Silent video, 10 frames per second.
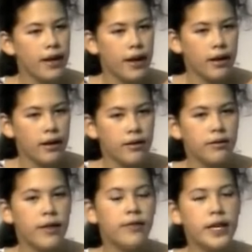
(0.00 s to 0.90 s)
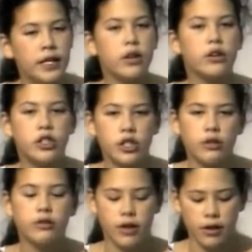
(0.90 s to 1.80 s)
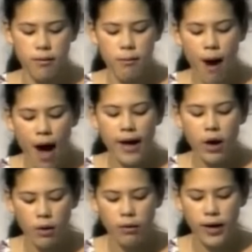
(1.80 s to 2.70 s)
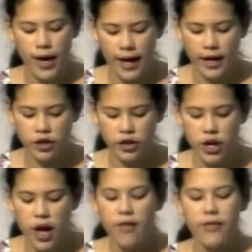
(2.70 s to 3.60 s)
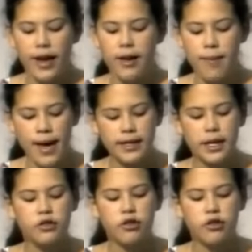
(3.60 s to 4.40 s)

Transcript: thinking that these are children my own age, that it makes